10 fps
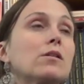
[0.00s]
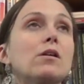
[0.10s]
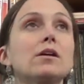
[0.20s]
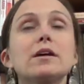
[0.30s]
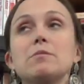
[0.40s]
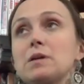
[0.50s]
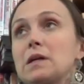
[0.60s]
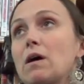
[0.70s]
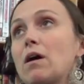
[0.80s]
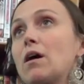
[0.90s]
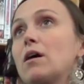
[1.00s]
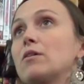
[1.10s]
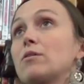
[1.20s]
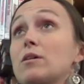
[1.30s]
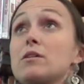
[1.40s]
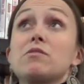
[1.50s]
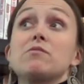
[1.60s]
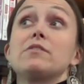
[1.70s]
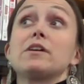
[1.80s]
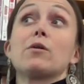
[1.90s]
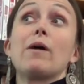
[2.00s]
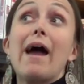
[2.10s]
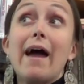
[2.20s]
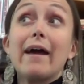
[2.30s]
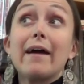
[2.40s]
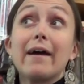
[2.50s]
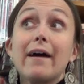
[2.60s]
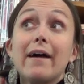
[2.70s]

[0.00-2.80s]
on NPR or even VOA.